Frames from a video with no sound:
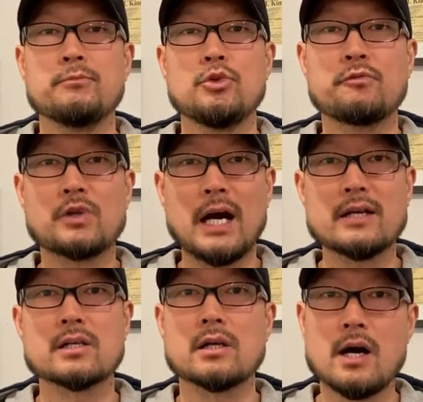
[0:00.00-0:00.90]
You've
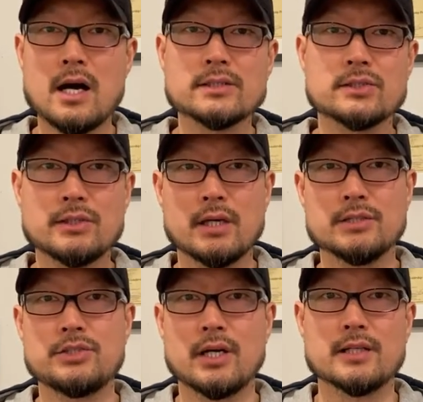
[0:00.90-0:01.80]
got to constantly
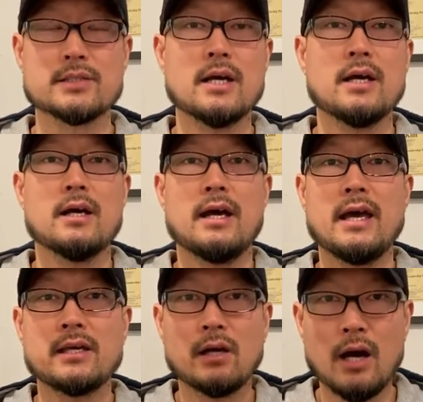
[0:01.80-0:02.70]
adjust.
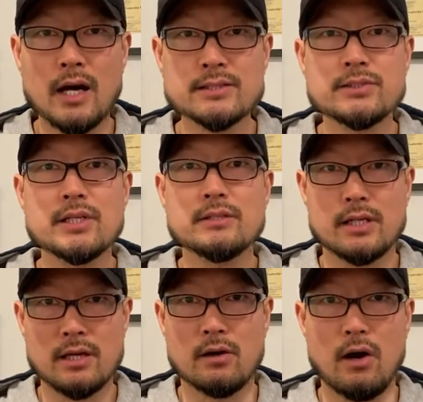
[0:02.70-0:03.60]
A
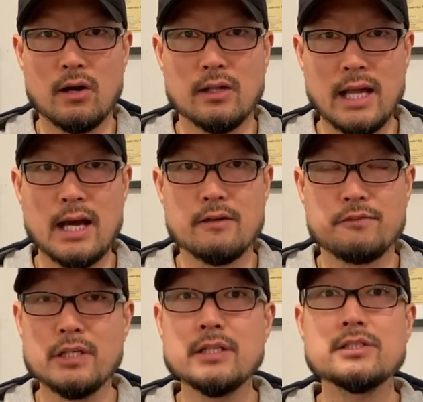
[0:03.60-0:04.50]
constant in our
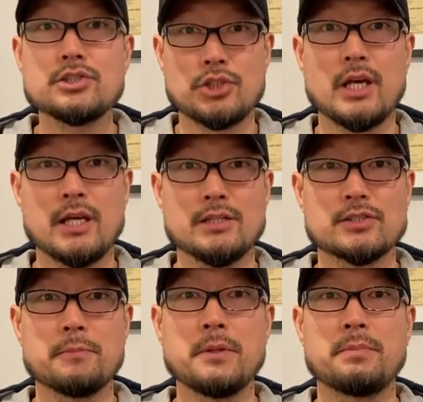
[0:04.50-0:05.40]
life is change.
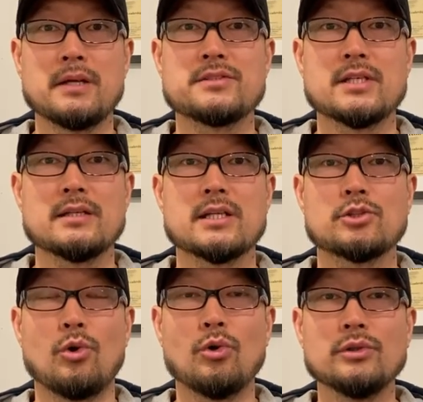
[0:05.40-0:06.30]
Some people have said
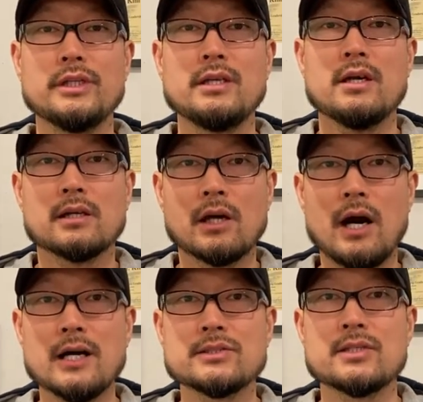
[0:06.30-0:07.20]
that the only
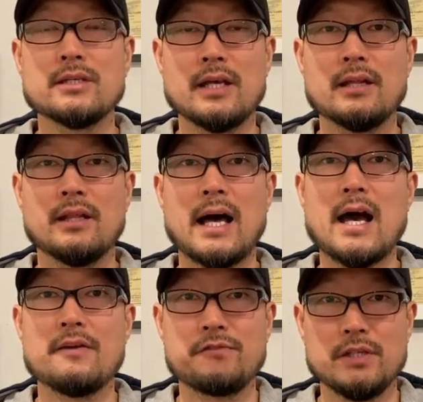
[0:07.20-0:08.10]
constant in
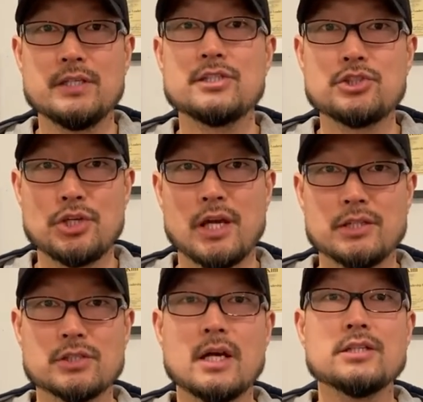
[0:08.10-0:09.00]
life is
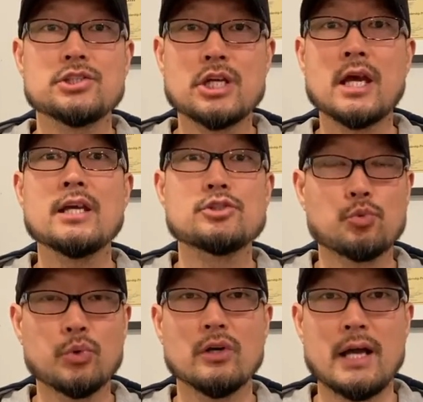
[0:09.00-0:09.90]
change. Change
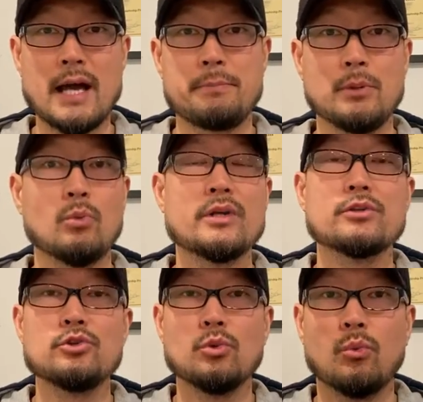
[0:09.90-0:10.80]
will happen,
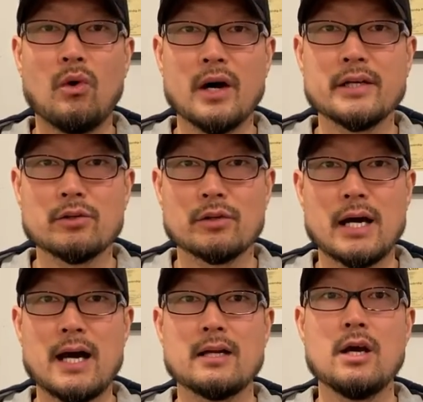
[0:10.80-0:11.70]
whether you want it or
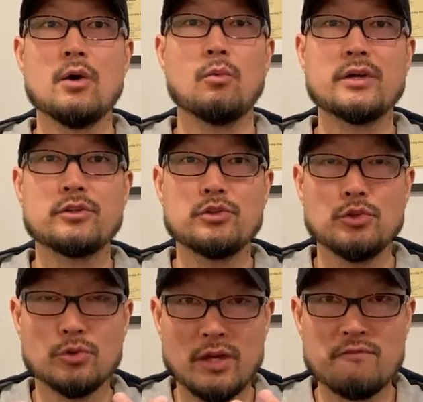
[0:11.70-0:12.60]
not, whether
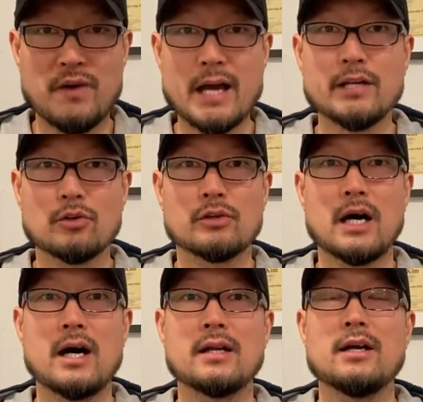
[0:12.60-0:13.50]
you invite it or
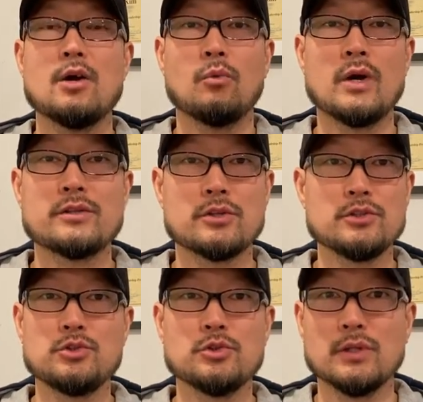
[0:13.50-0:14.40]
not, whether
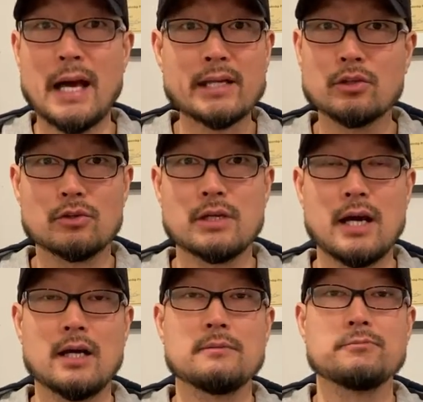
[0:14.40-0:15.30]
you like it or
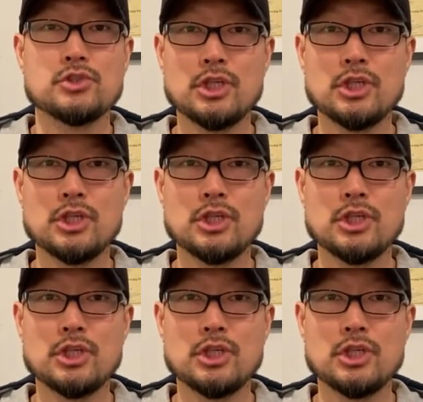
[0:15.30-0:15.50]
not,